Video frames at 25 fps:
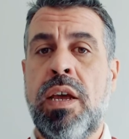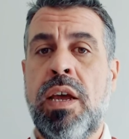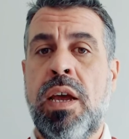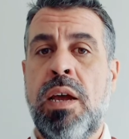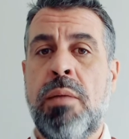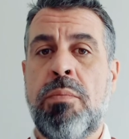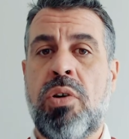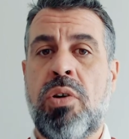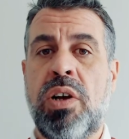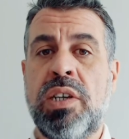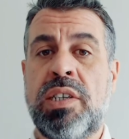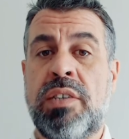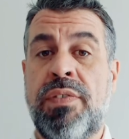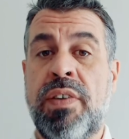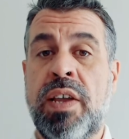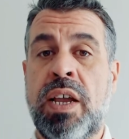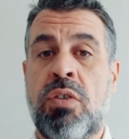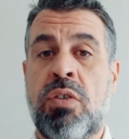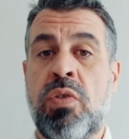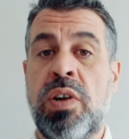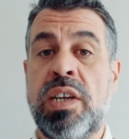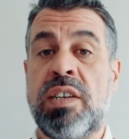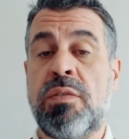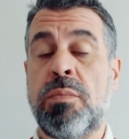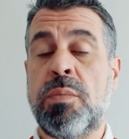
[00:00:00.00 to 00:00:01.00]
price have
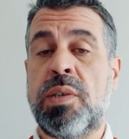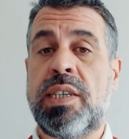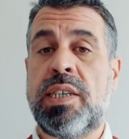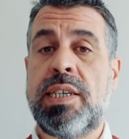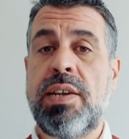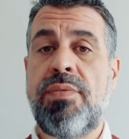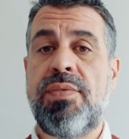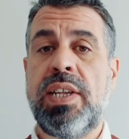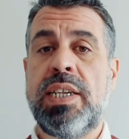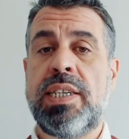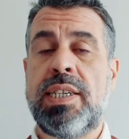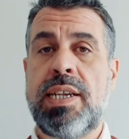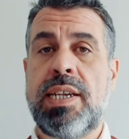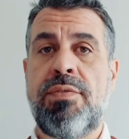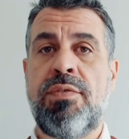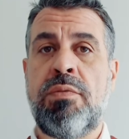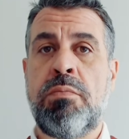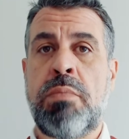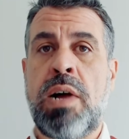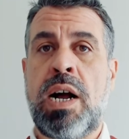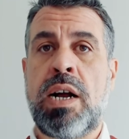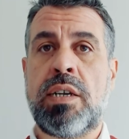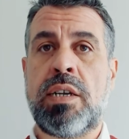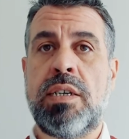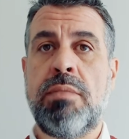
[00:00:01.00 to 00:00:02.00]
increased from
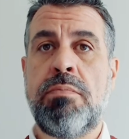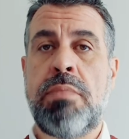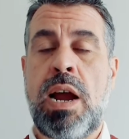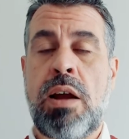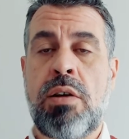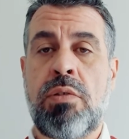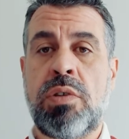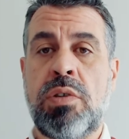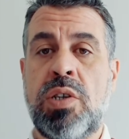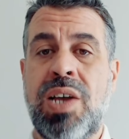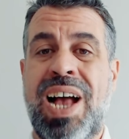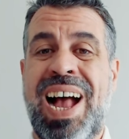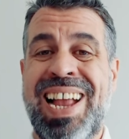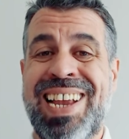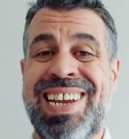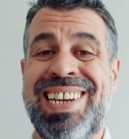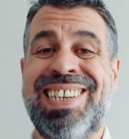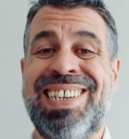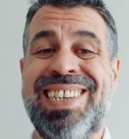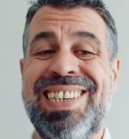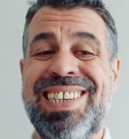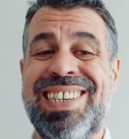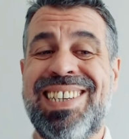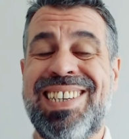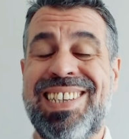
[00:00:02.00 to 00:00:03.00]
$77 a barrel to
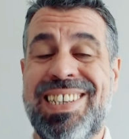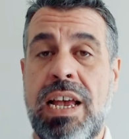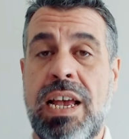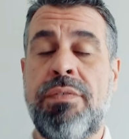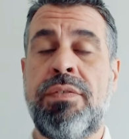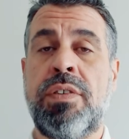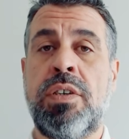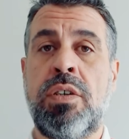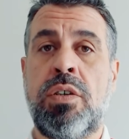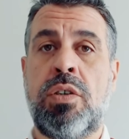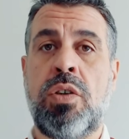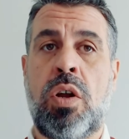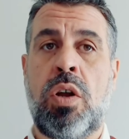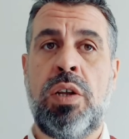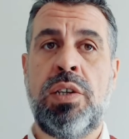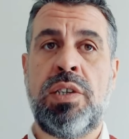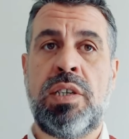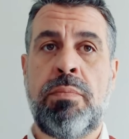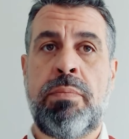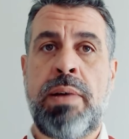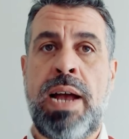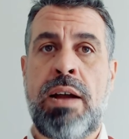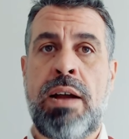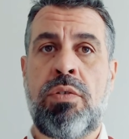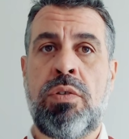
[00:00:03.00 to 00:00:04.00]
$87 a
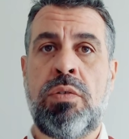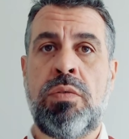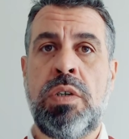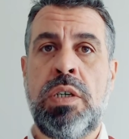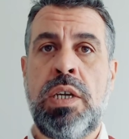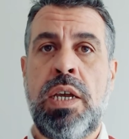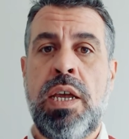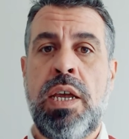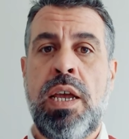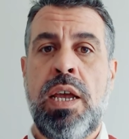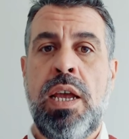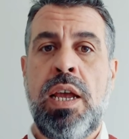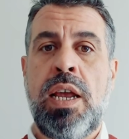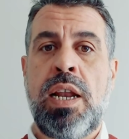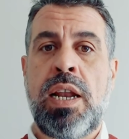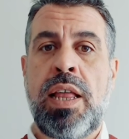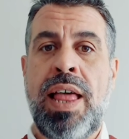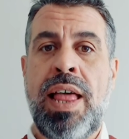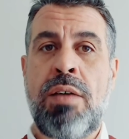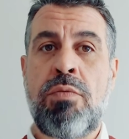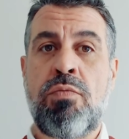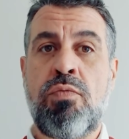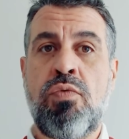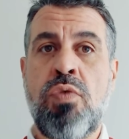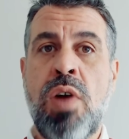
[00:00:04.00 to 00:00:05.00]
barrel. Now,
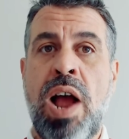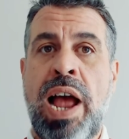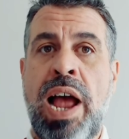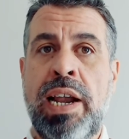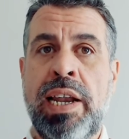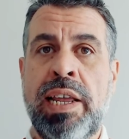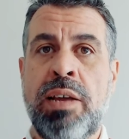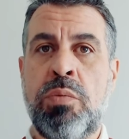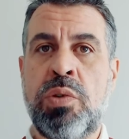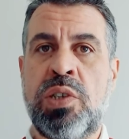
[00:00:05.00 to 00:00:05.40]
that rally was